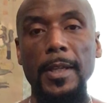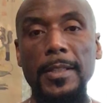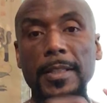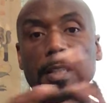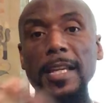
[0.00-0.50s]

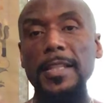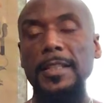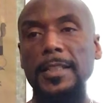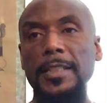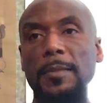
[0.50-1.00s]
It's easy
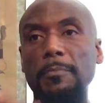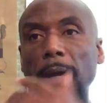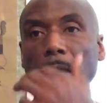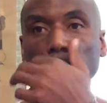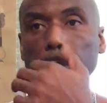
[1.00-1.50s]
to sit
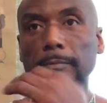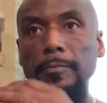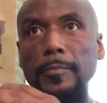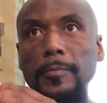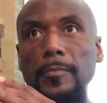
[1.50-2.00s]
back
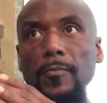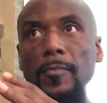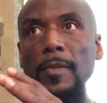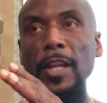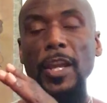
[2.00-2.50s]

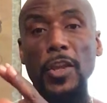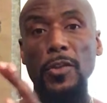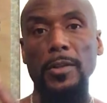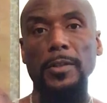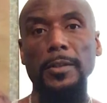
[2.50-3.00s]
in
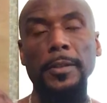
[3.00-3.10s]
your